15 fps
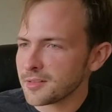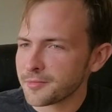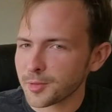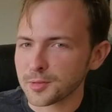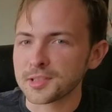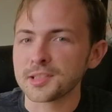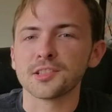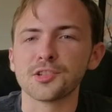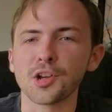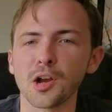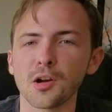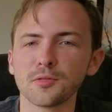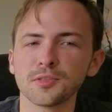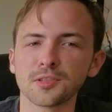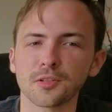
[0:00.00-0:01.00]
versus
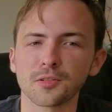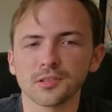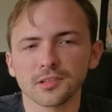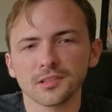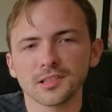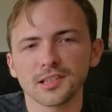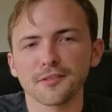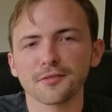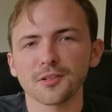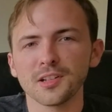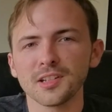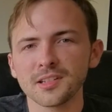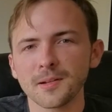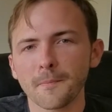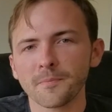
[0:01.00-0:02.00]
Joe's are a little
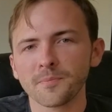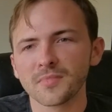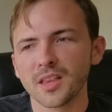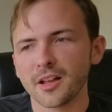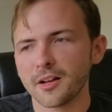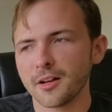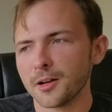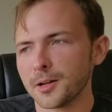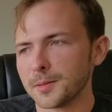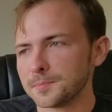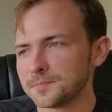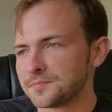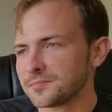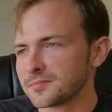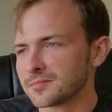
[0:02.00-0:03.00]
different.
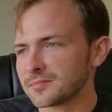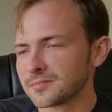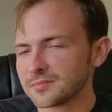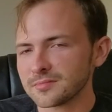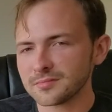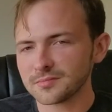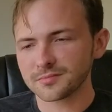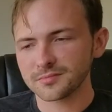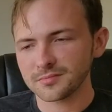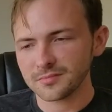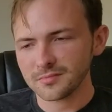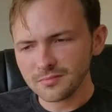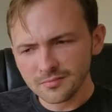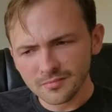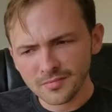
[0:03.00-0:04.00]
Um,
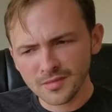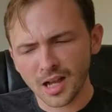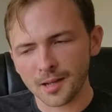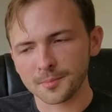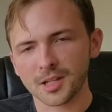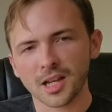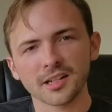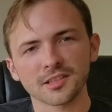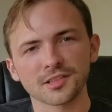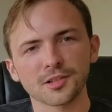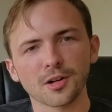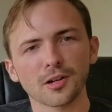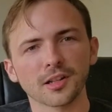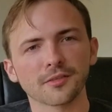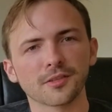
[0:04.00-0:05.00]
I'm kind of
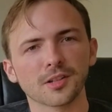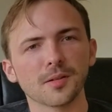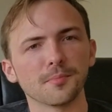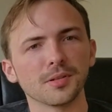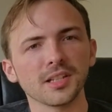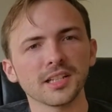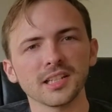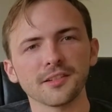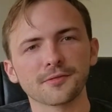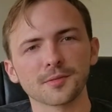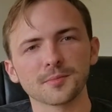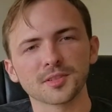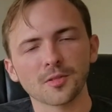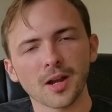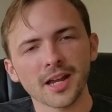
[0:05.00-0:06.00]
starting completely from
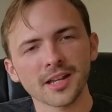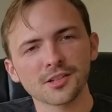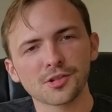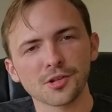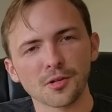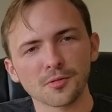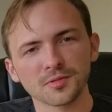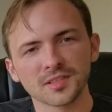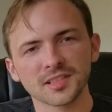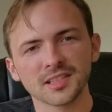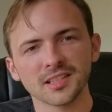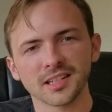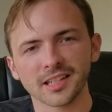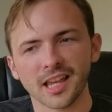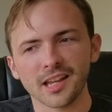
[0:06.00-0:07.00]
scratch. Joe's
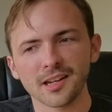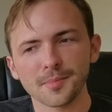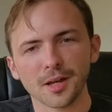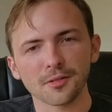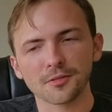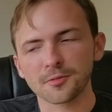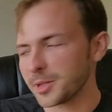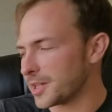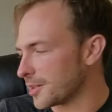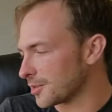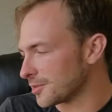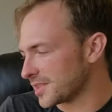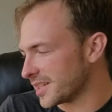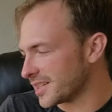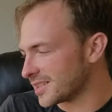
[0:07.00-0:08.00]
again about three
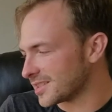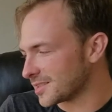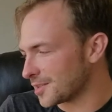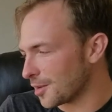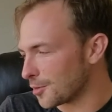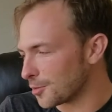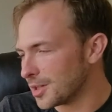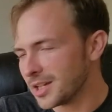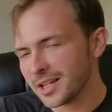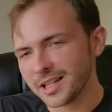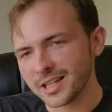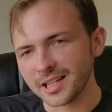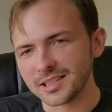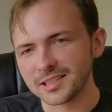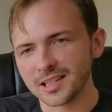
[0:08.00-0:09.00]
years in, so
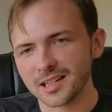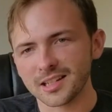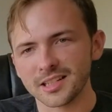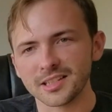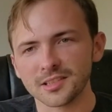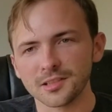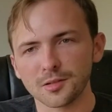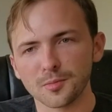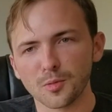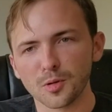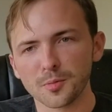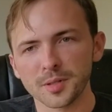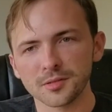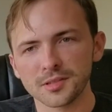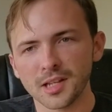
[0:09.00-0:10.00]
he's uh, he's a little more
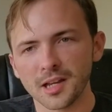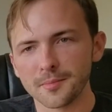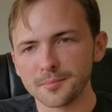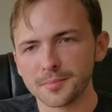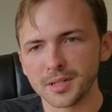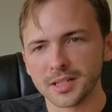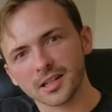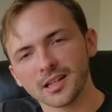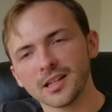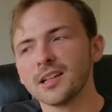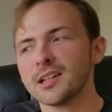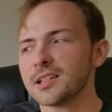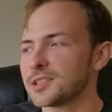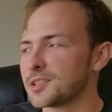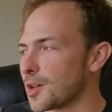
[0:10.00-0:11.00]
built up. But
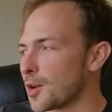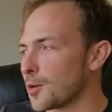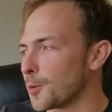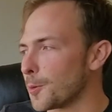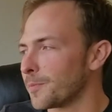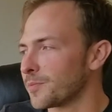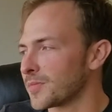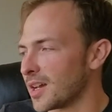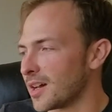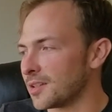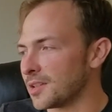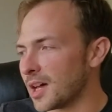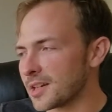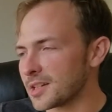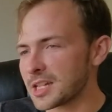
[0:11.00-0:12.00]
so a
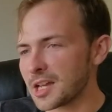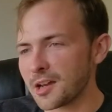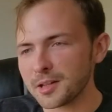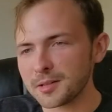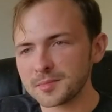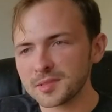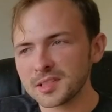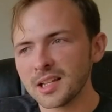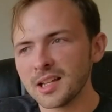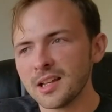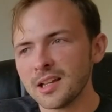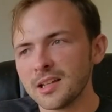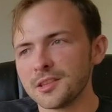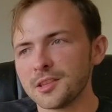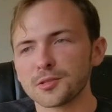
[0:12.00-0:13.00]
lot of times
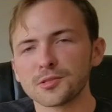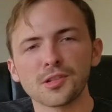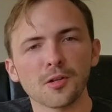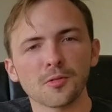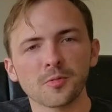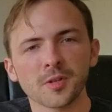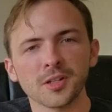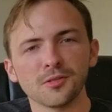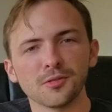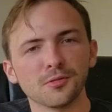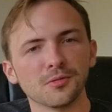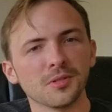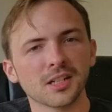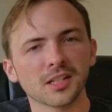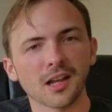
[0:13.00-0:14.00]
there's no
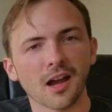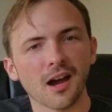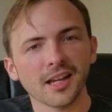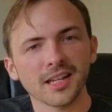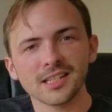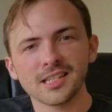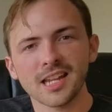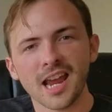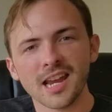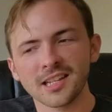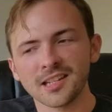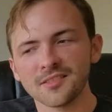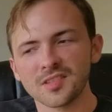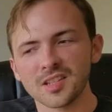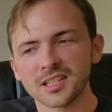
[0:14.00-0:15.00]
real guide to any
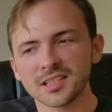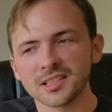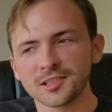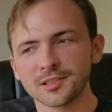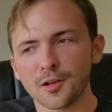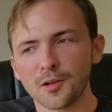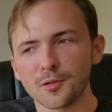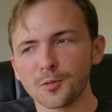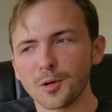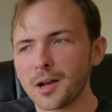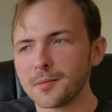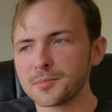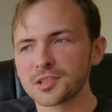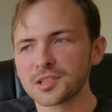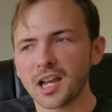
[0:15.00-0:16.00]
of this, so
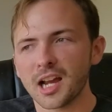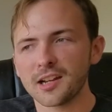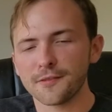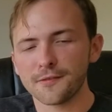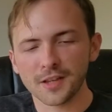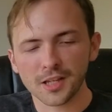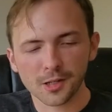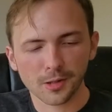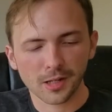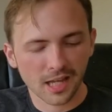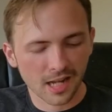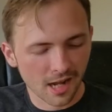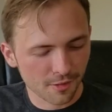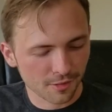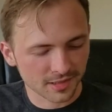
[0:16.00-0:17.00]
I'm just kind of figuring it
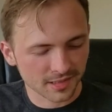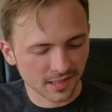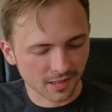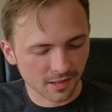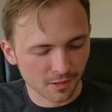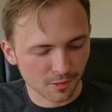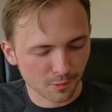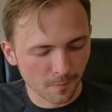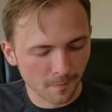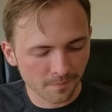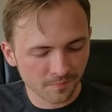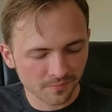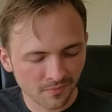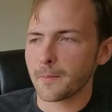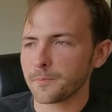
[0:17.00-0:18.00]
out as I go.
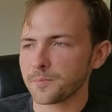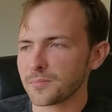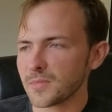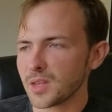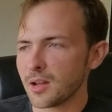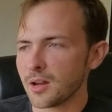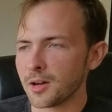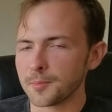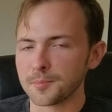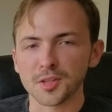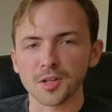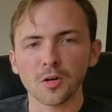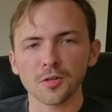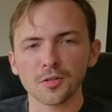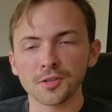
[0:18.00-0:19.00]
Um,
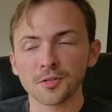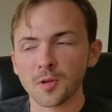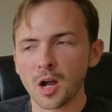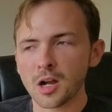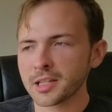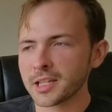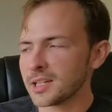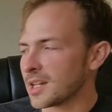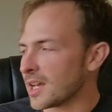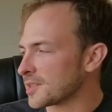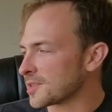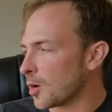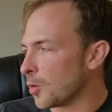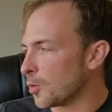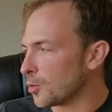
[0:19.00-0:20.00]
the the rocket as a
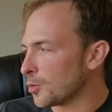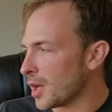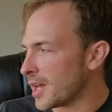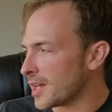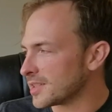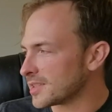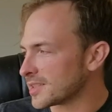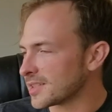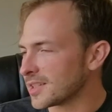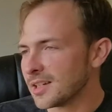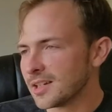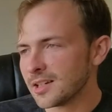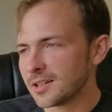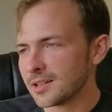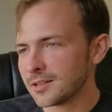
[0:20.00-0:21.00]
whole has
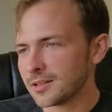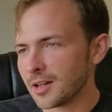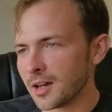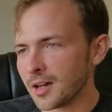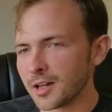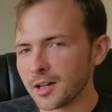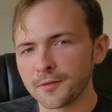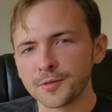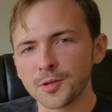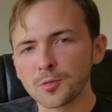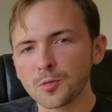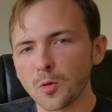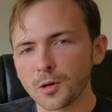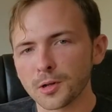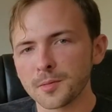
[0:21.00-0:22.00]
uh, a few
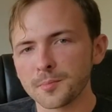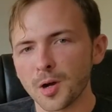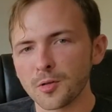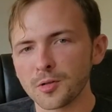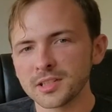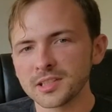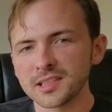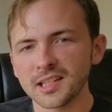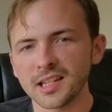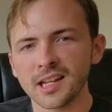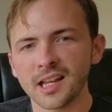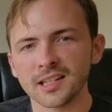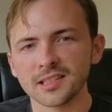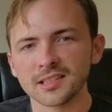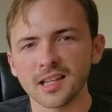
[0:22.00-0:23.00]
core components. It
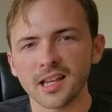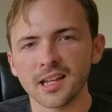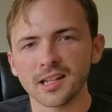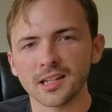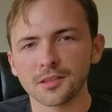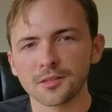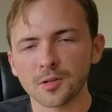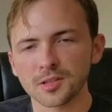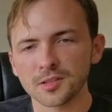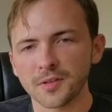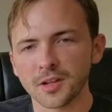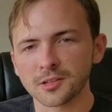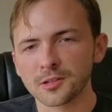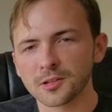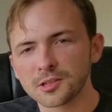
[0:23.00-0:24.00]
has a thrust
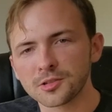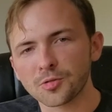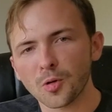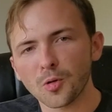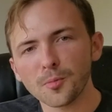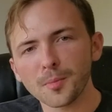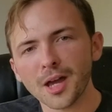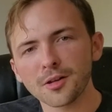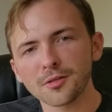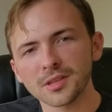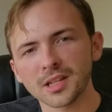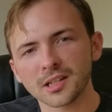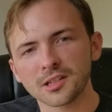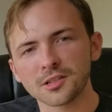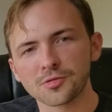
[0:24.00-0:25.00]
vector control mount
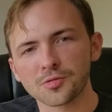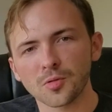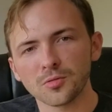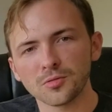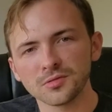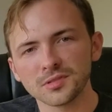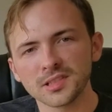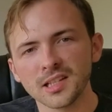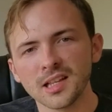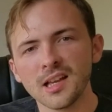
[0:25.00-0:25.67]
that controls